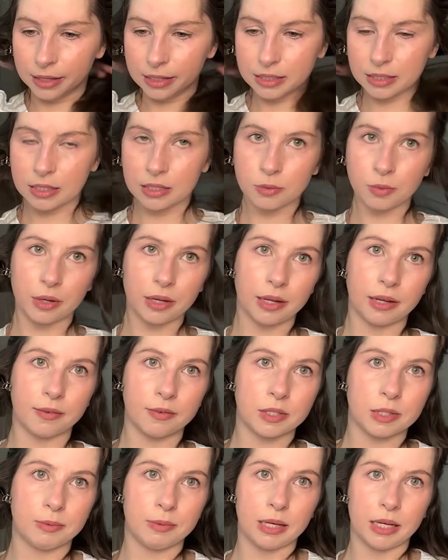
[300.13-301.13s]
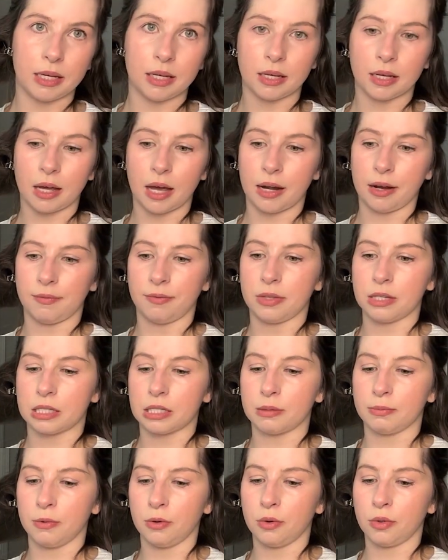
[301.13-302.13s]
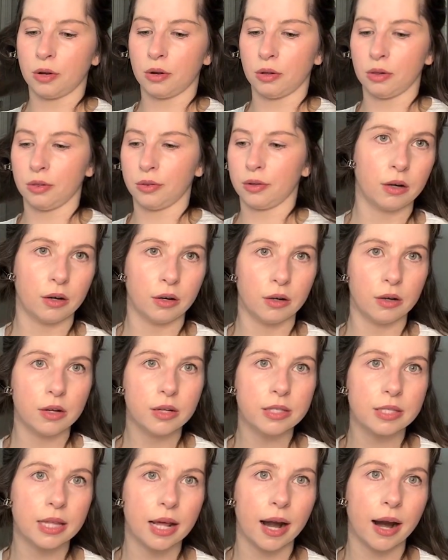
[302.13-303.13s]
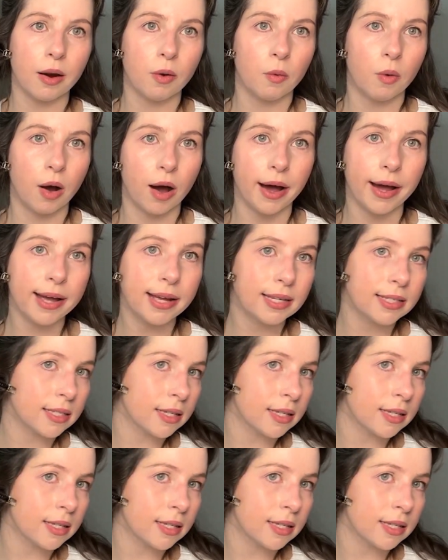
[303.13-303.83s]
This is what gives me kind of the smoother curls that I want,